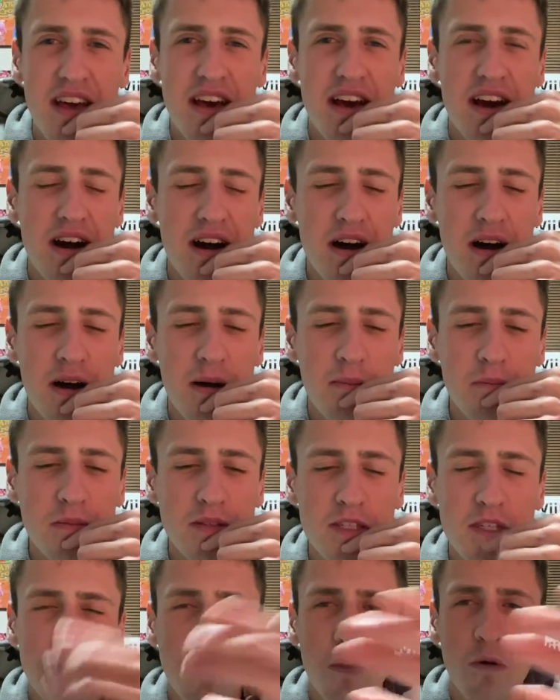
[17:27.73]
Um,
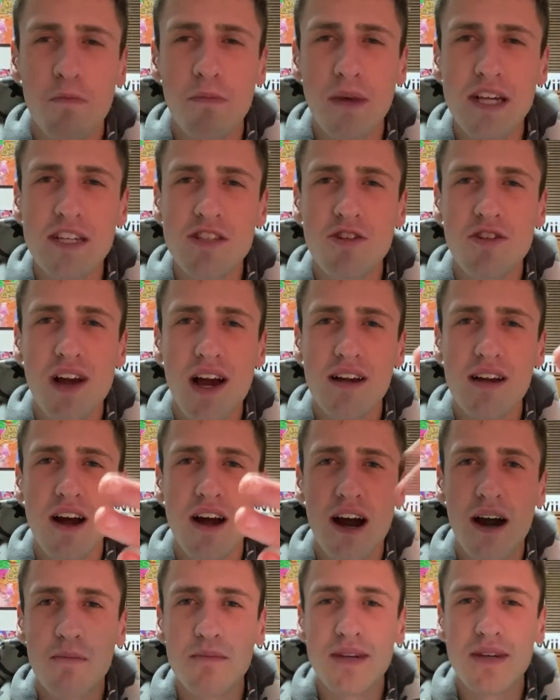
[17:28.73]
so
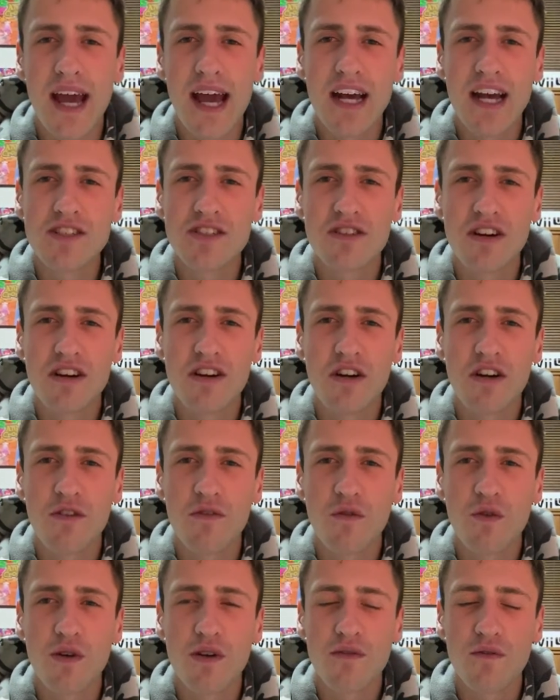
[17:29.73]
mixer.com dash
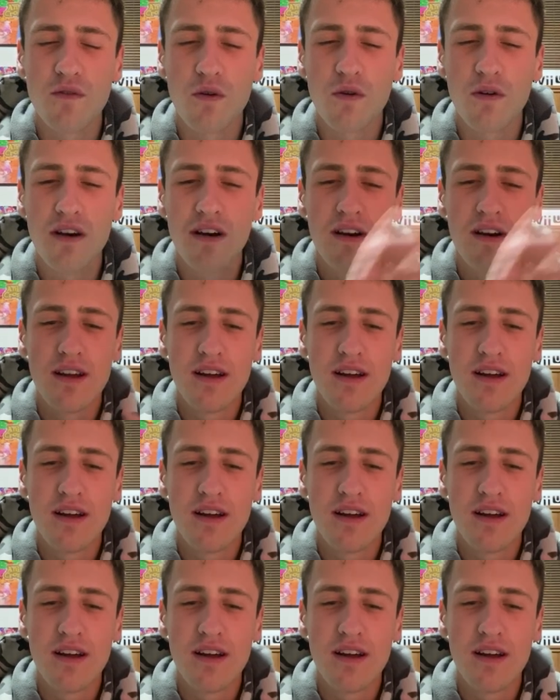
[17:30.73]
duckhunter44.